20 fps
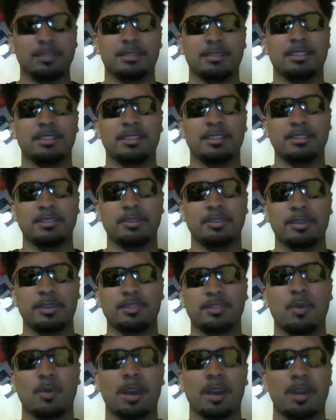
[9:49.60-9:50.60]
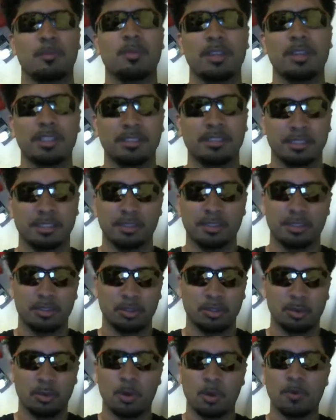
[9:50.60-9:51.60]
See, this is the reason why I'm running
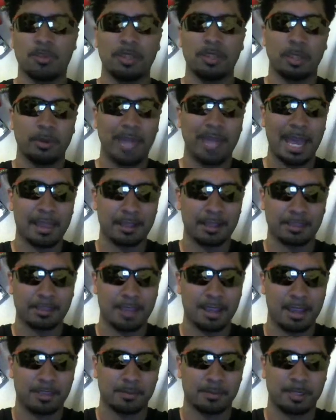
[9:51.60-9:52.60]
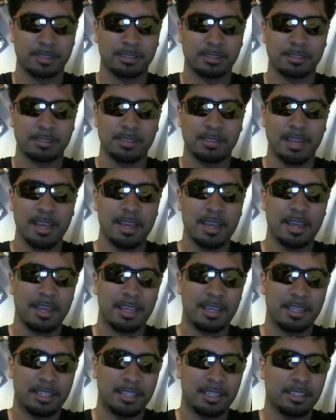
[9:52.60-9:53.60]
62 over Neo Galaxy Eyes, because
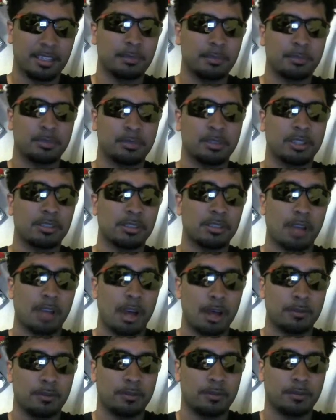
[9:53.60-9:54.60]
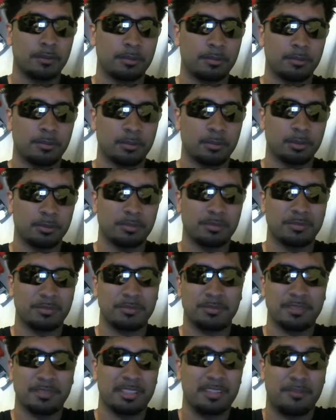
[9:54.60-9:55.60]
he can plus off of him. Well,
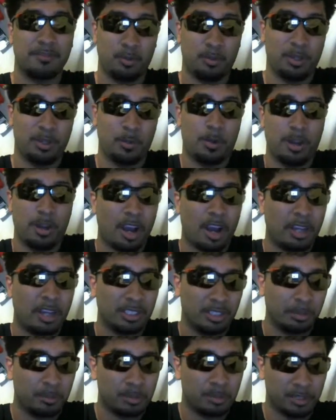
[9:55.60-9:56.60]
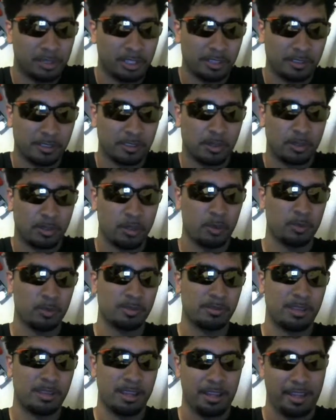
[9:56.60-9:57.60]
if you really want to call it a plus,
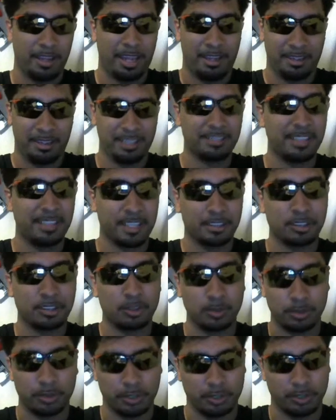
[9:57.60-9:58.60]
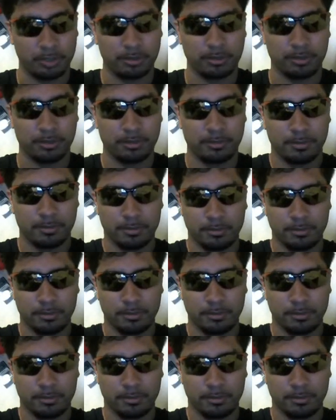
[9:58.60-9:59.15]
although, again, it takes 2 turns.